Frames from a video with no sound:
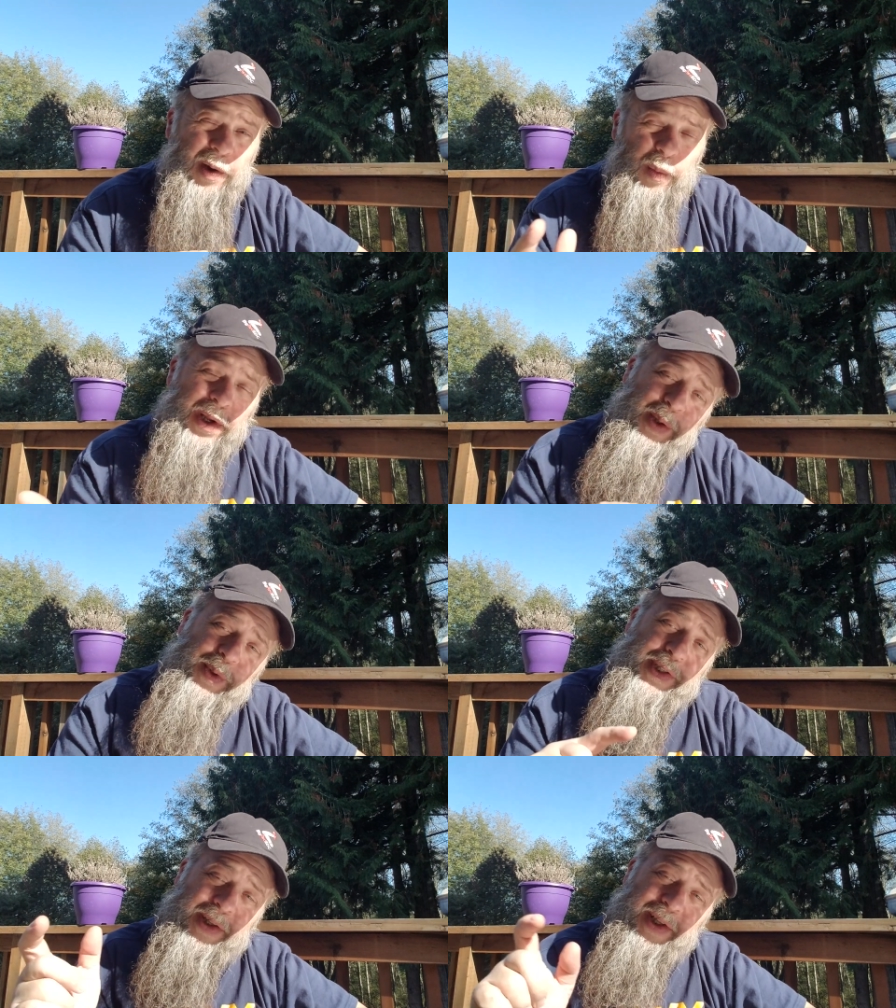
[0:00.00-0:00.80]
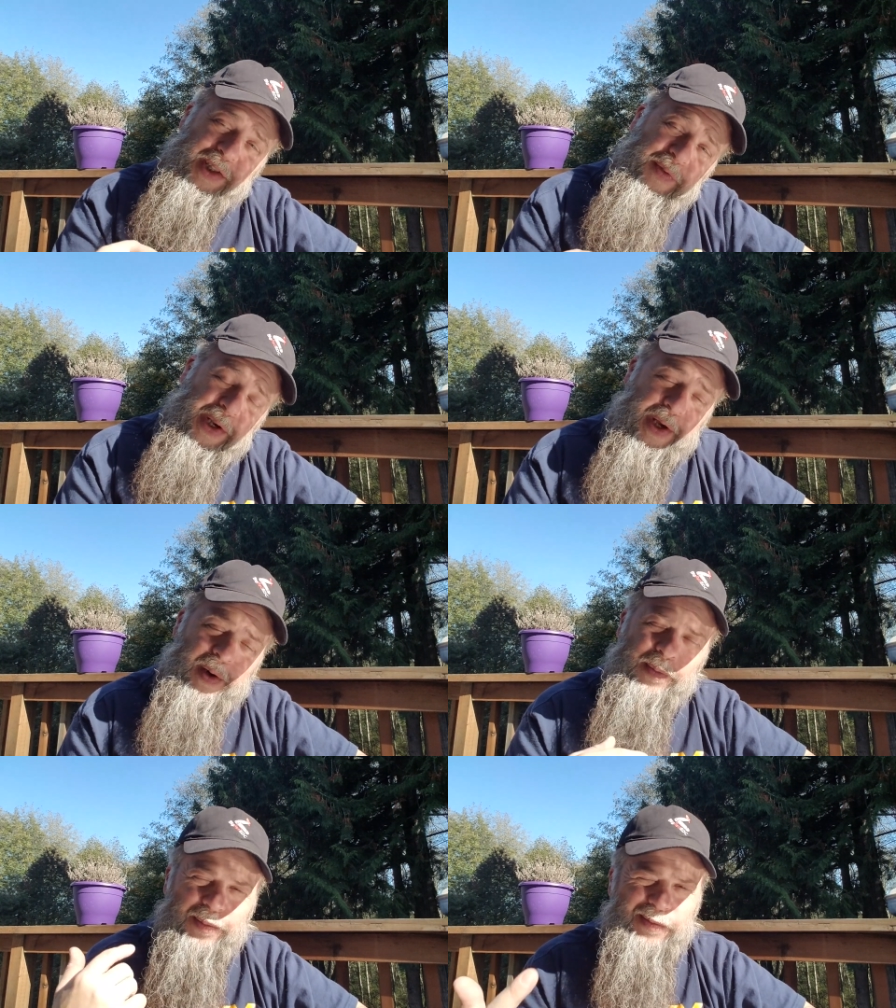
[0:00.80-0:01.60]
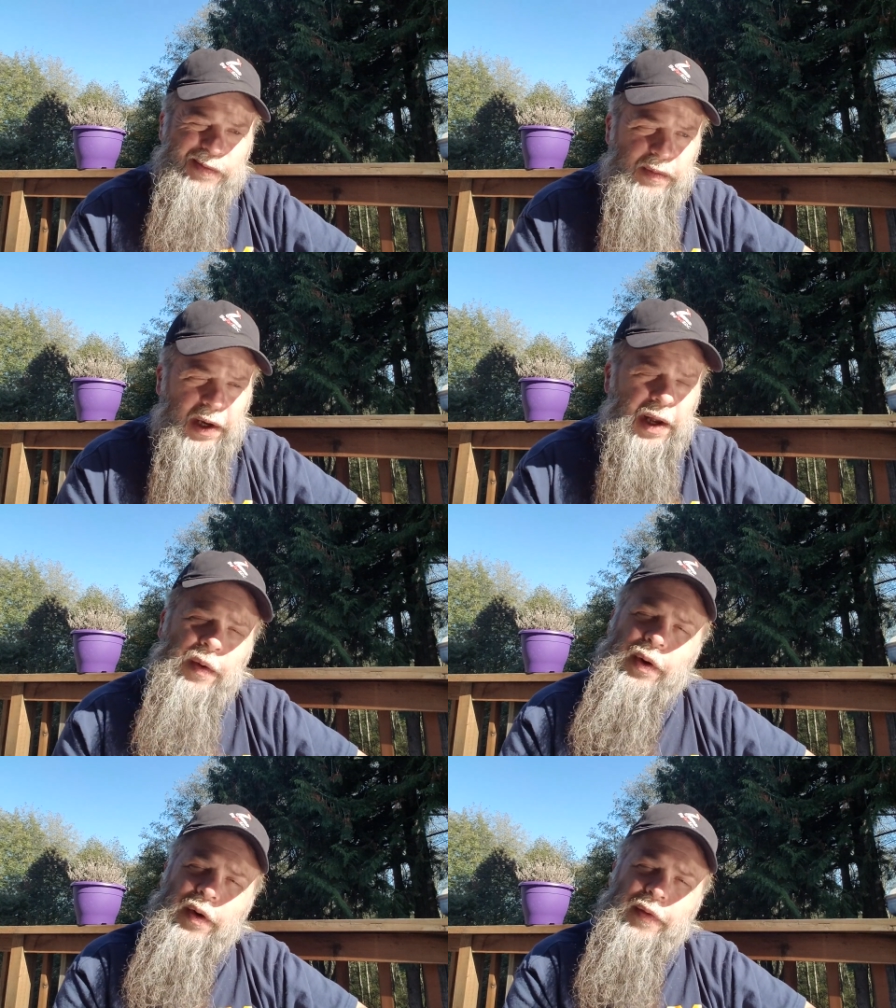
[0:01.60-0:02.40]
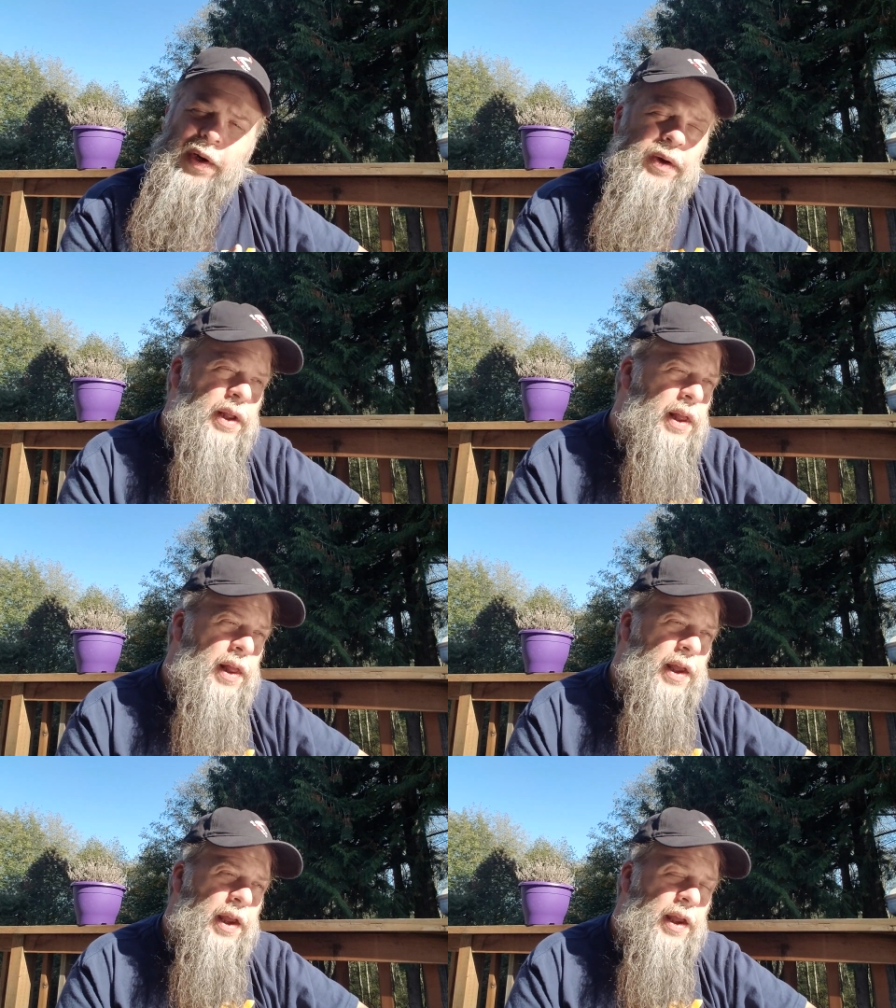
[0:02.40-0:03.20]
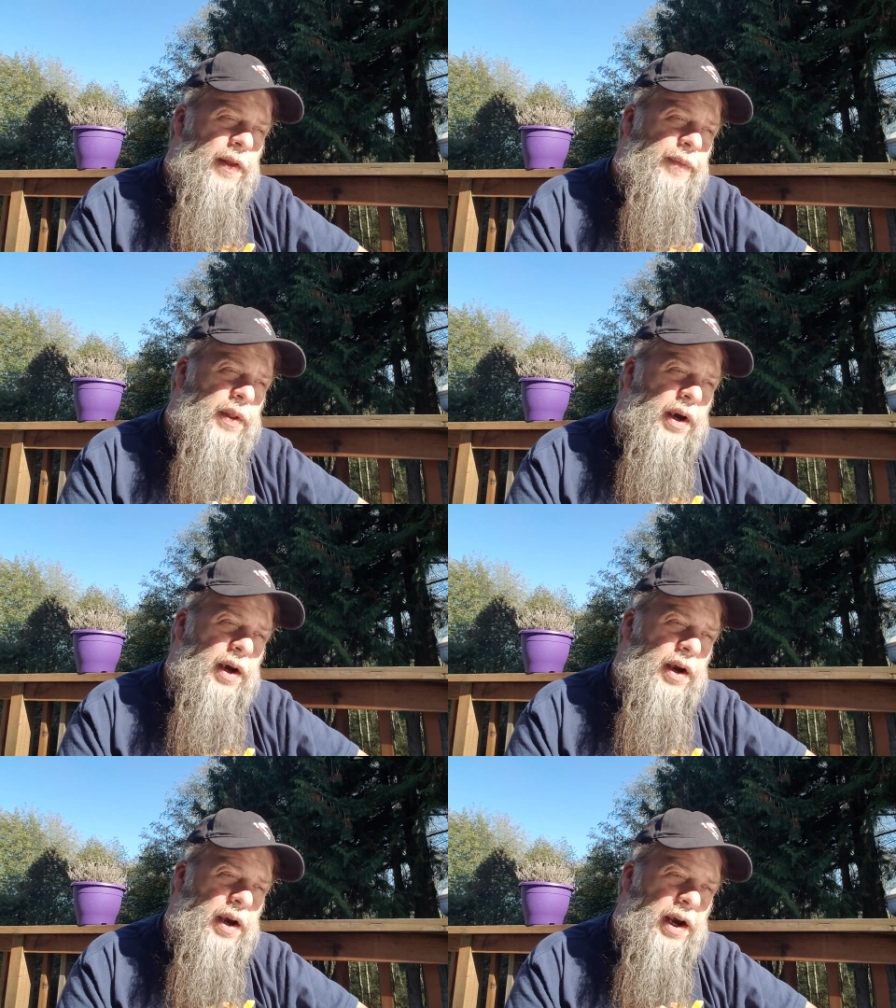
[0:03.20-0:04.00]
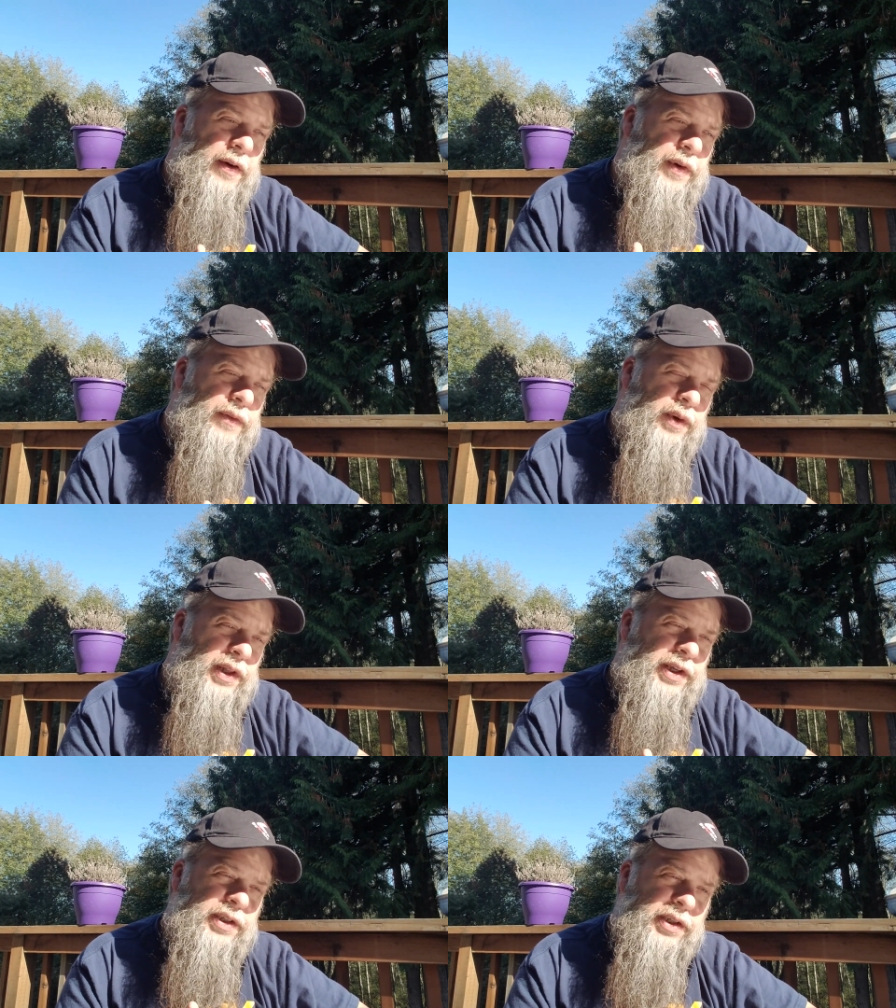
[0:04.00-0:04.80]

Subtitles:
on when you see this video, I don't know about if I've released a